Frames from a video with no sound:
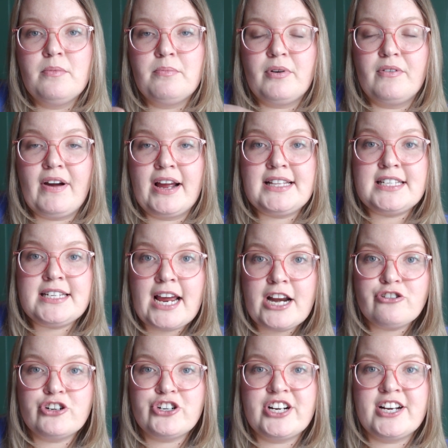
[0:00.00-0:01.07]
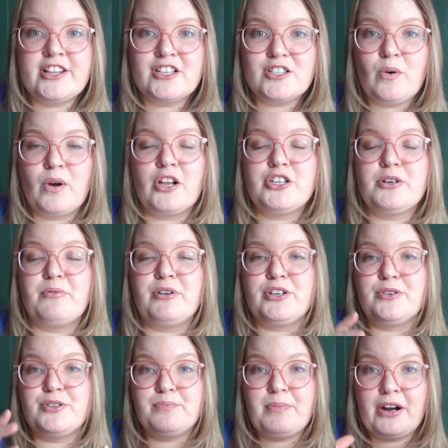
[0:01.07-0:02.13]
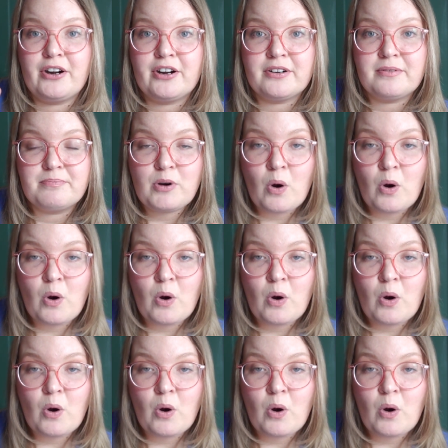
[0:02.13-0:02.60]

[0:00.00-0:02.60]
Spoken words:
provides nitrogen in the soil to produce better